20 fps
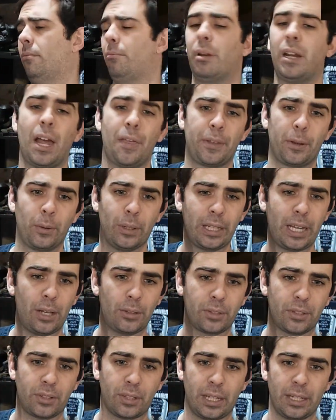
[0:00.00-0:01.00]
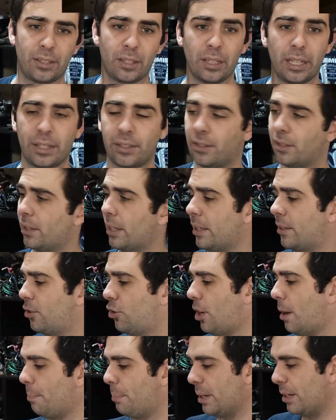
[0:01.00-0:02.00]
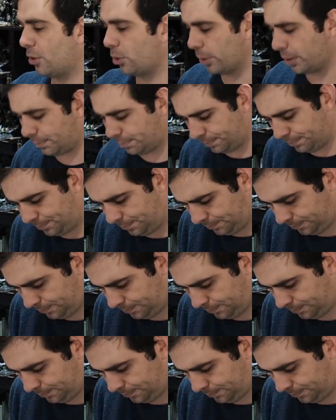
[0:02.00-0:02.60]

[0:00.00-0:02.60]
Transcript: but nothing really else to see. So let's jump into it.